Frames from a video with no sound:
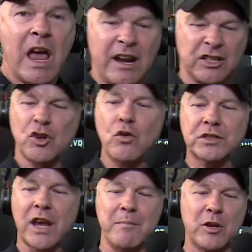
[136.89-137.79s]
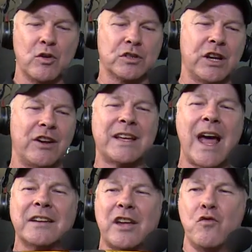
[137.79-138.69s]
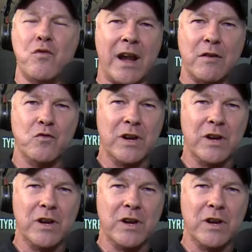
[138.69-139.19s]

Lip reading: And it's also because, you can't go running